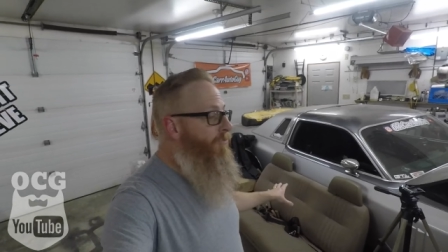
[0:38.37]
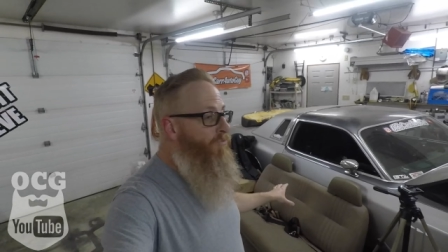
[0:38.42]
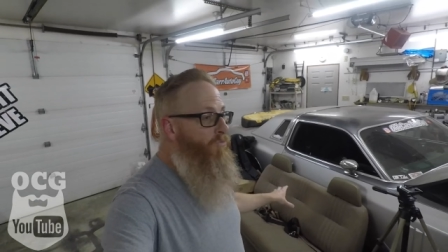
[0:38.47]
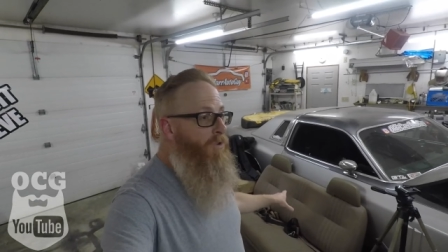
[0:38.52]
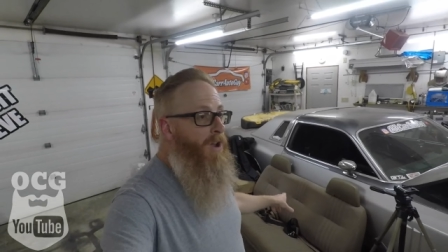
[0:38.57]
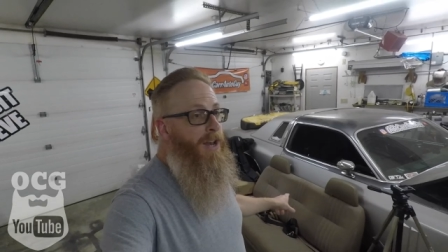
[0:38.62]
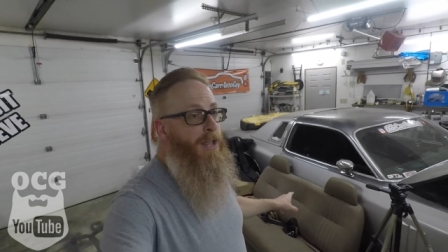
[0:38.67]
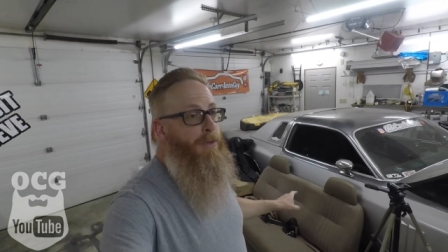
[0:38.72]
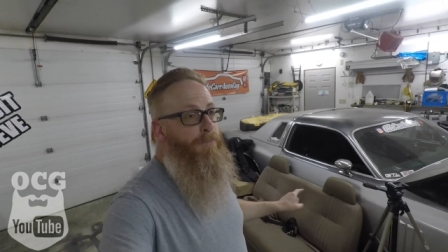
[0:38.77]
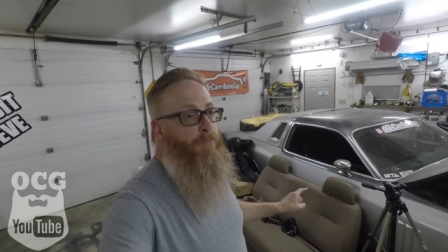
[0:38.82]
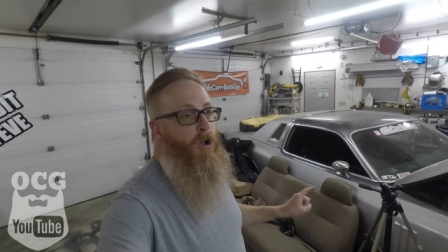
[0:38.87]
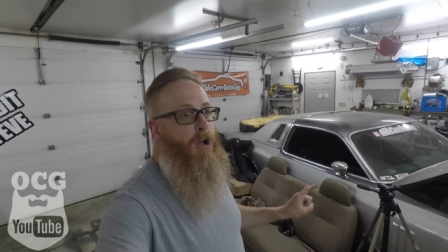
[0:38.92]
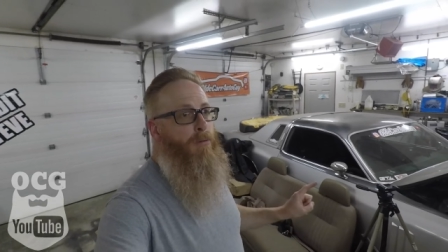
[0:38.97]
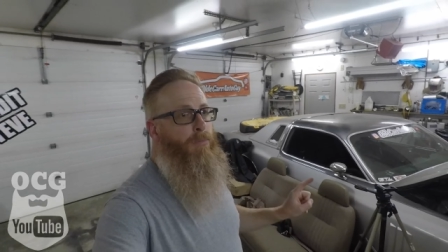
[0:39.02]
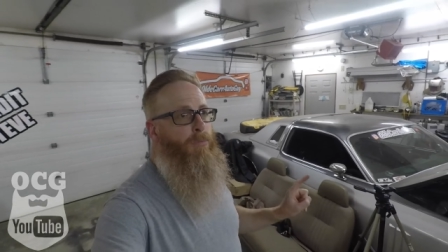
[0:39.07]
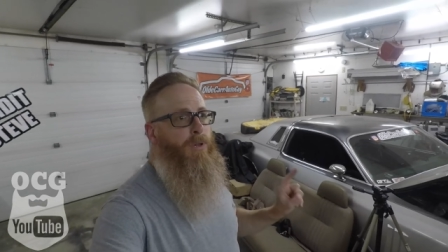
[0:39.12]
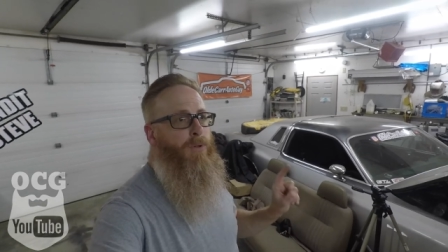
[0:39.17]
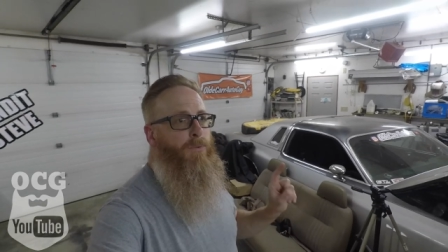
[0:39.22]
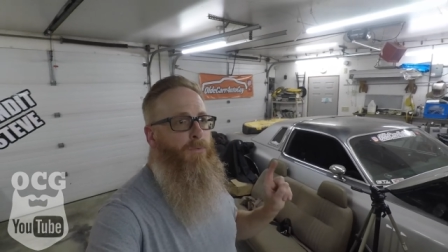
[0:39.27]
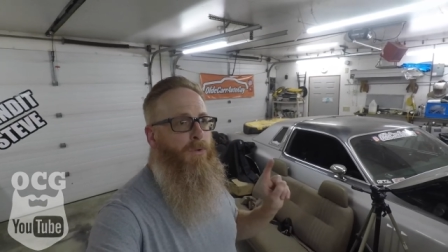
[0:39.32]
ready,
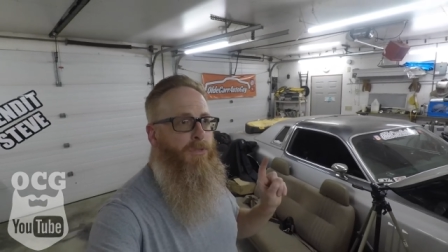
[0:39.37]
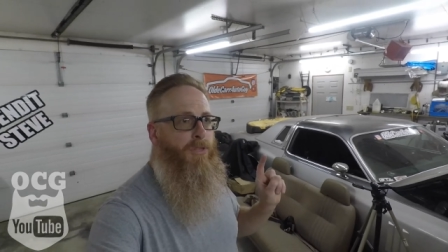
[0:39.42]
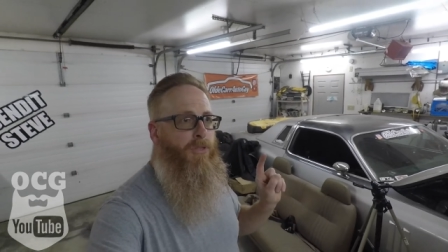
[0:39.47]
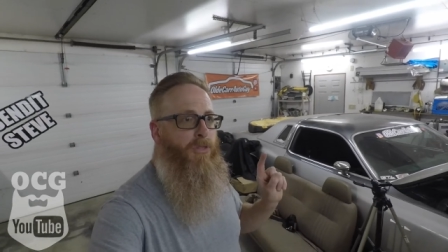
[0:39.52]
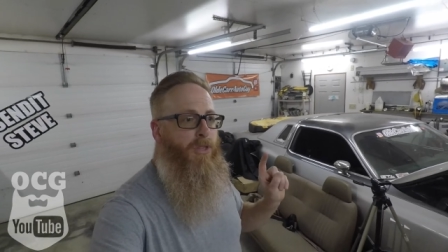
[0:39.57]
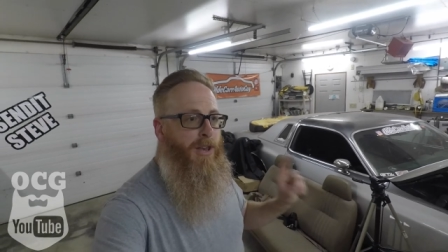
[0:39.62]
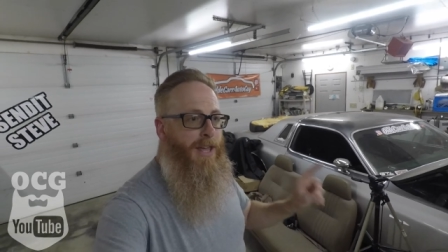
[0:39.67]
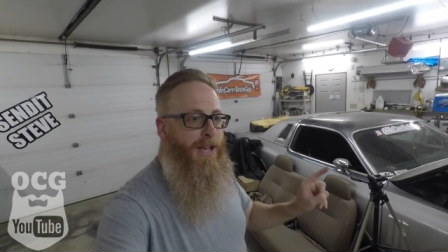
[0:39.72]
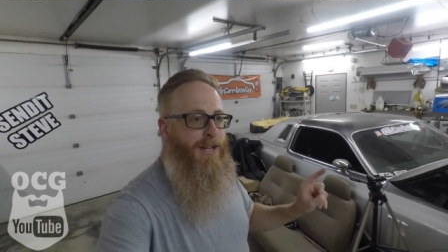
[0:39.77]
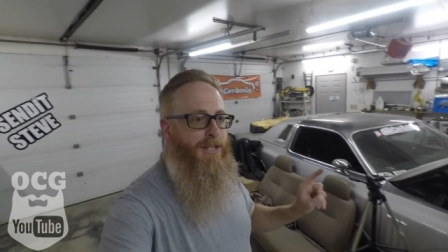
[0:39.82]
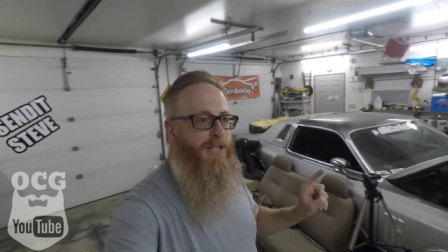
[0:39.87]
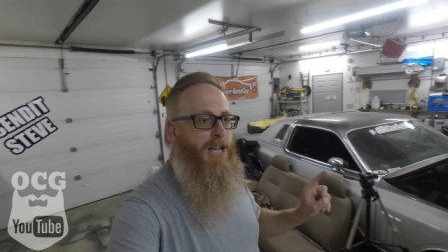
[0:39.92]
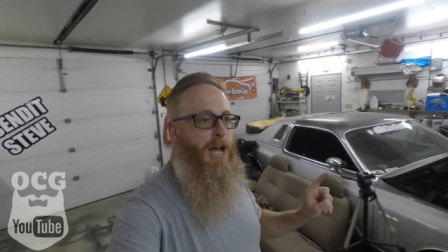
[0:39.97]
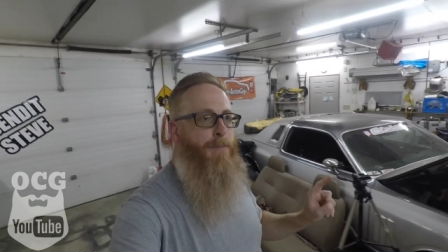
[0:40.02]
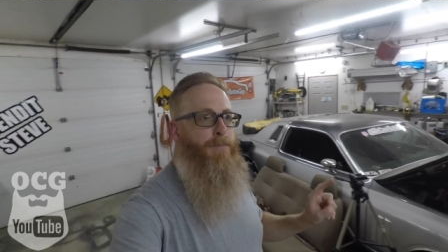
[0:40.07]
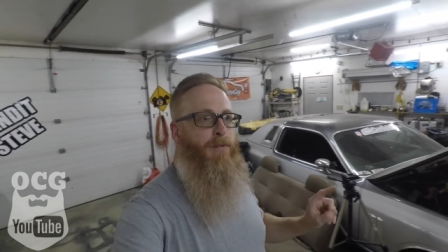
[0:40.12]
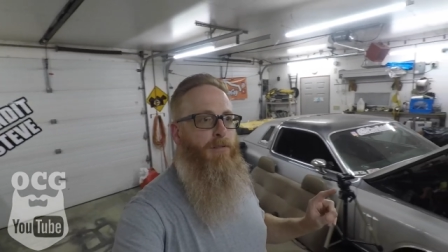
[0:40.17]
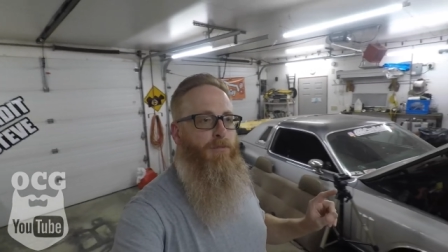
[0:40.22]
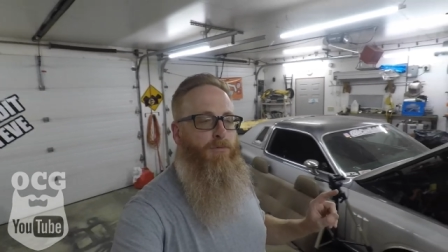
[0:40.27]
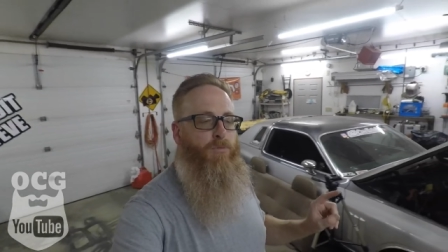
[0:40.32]
probably within the next
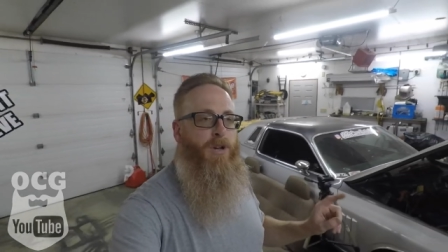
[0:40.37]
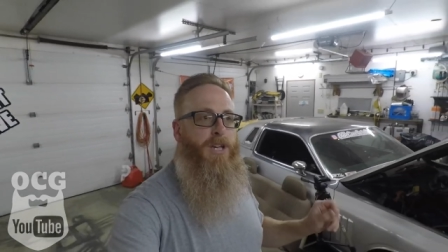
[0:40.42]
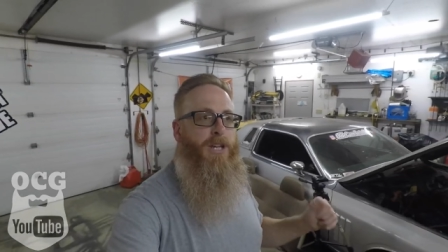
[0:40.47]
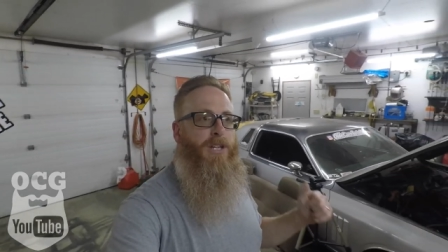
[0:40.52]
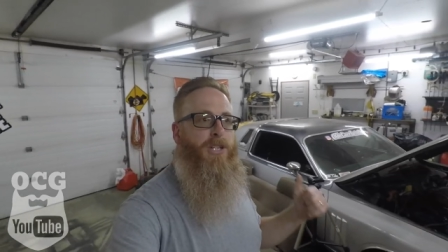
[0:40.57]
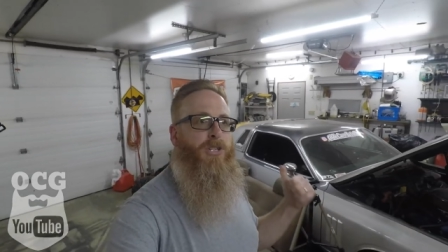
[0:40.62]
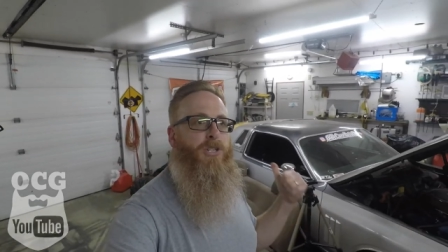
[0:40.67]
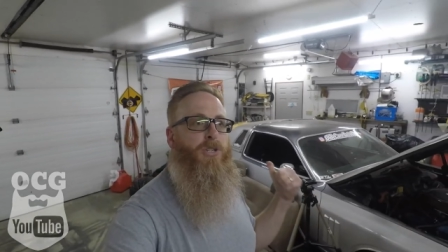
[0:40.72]
couple of weeks,